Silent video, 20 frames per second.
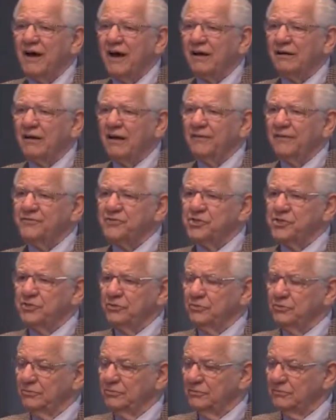God loves
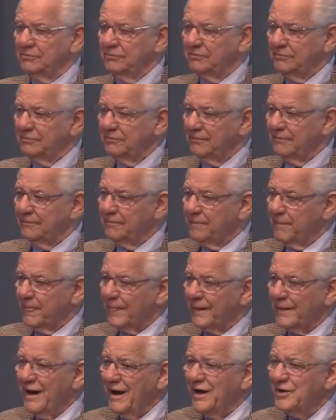you.
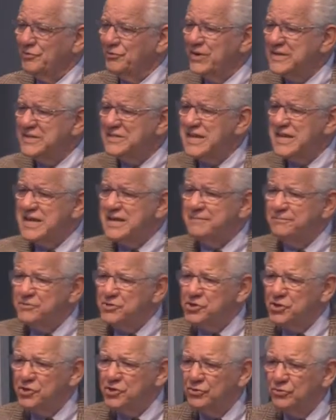God
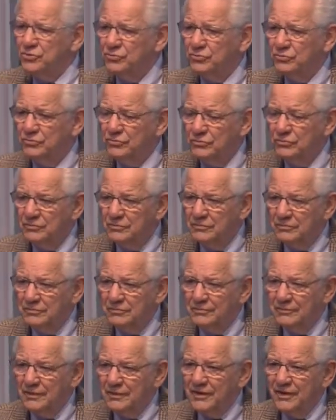redeemed you
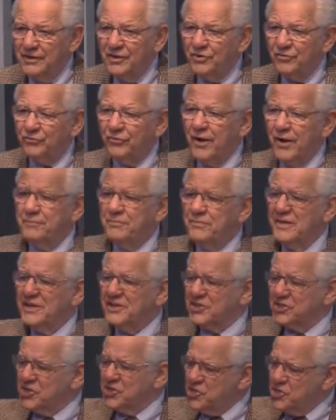from
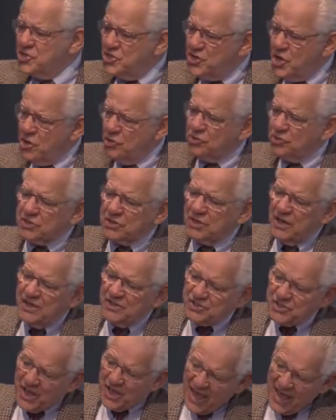this
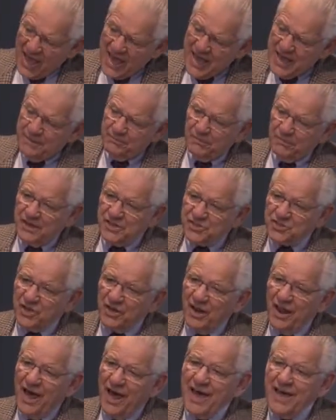useless, aimless
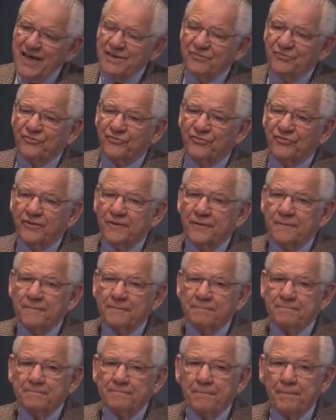life.
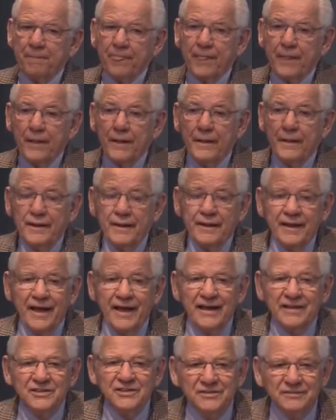
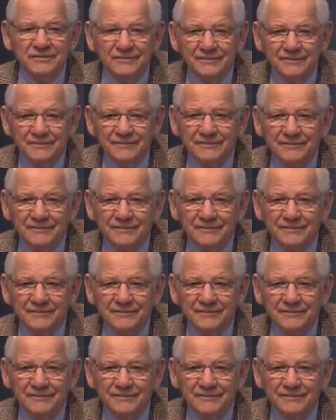And